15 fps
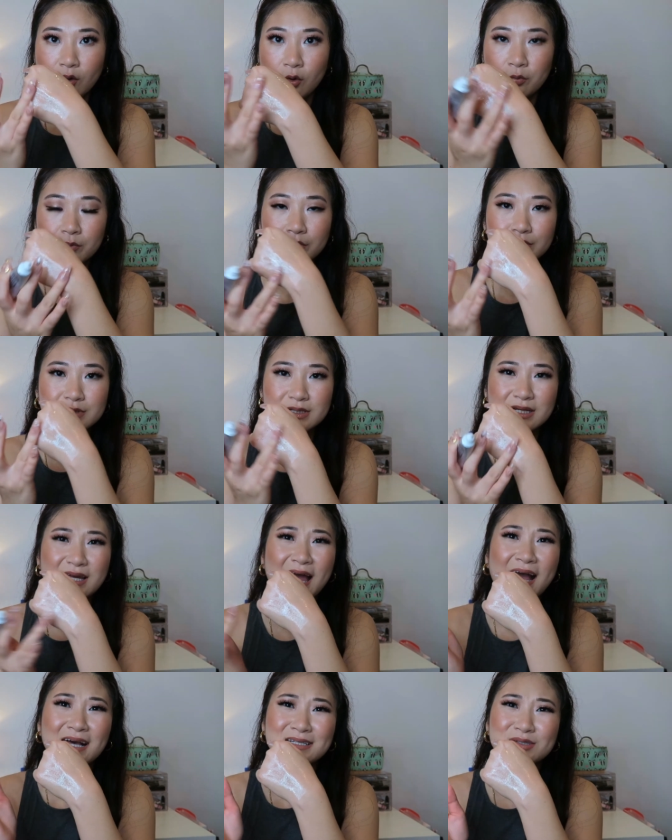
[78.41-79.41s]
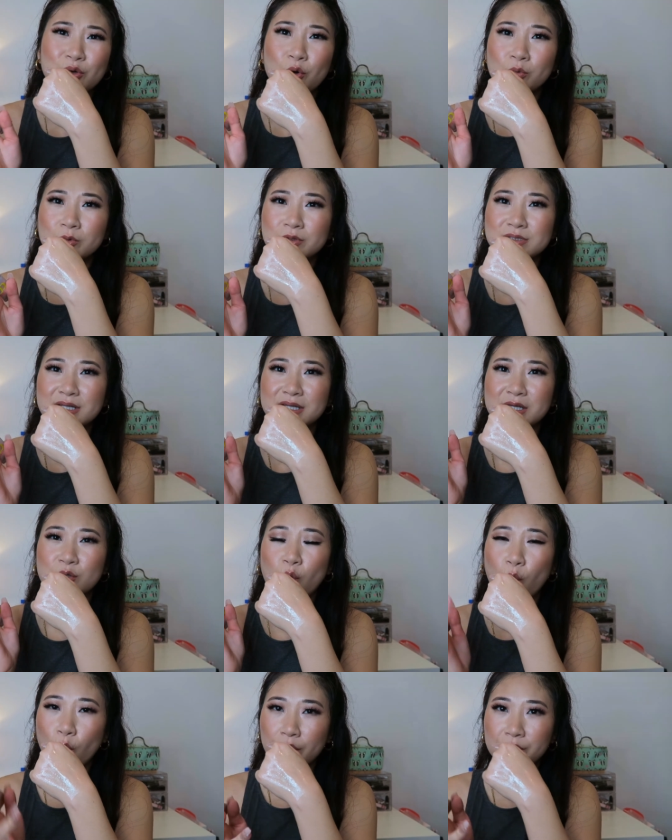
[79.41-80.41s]
almost, it has almost like
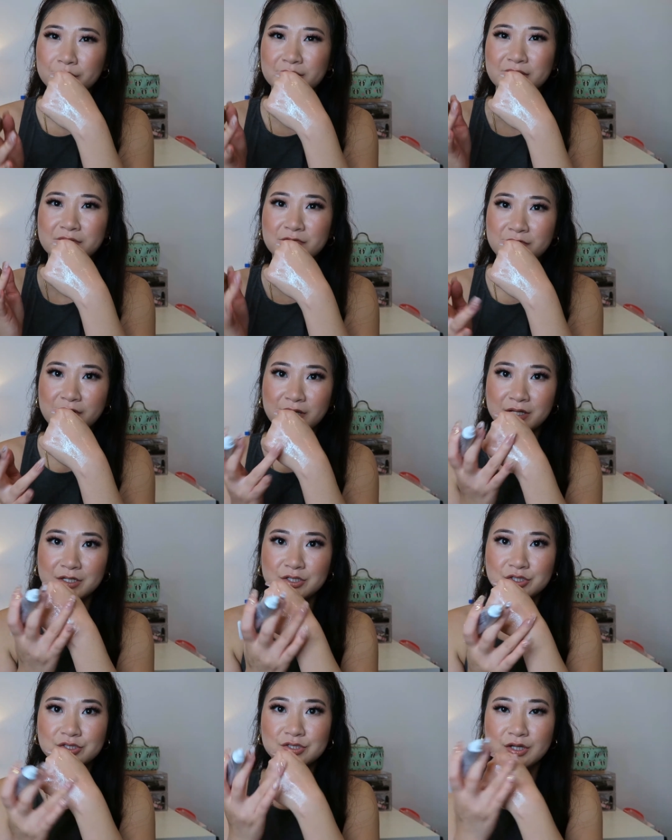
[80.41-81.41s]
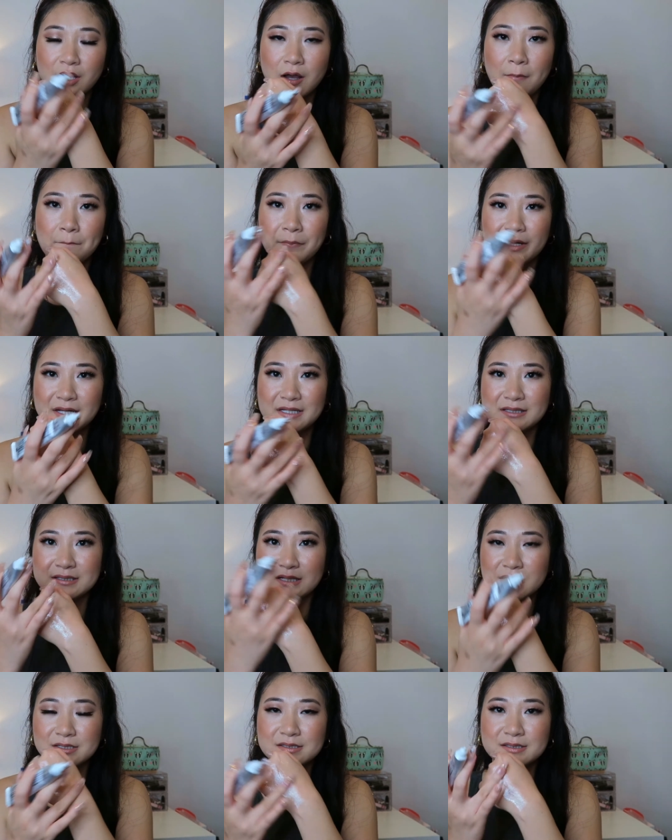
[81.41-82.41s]
an oily finish, um, but
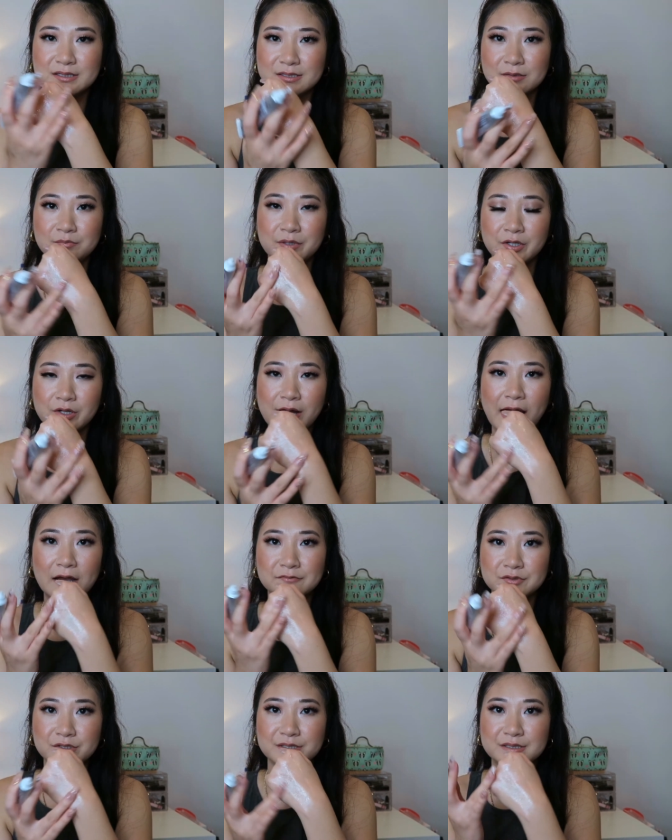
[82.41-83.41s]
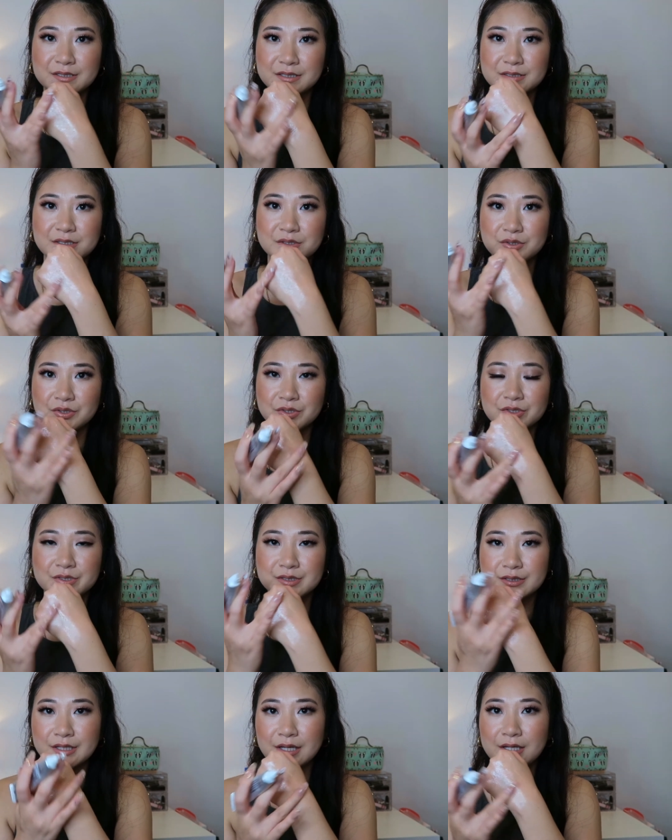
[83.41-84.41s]
it does disappear after it sinks into
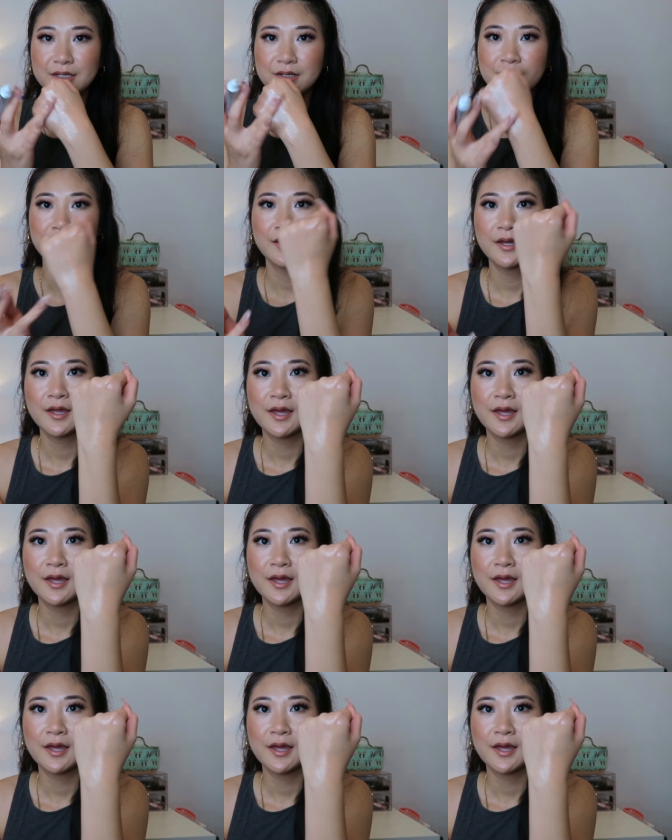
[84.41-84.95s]
your skin.